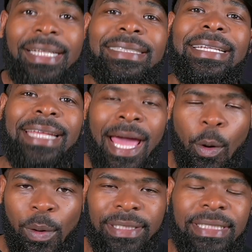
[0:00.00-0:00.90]
Today, I
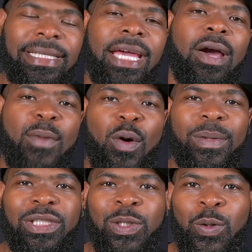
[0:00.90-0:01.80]
wanted to take a
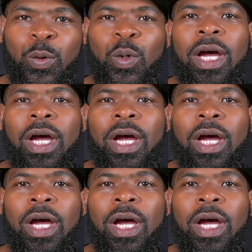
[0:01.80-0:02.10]
moment to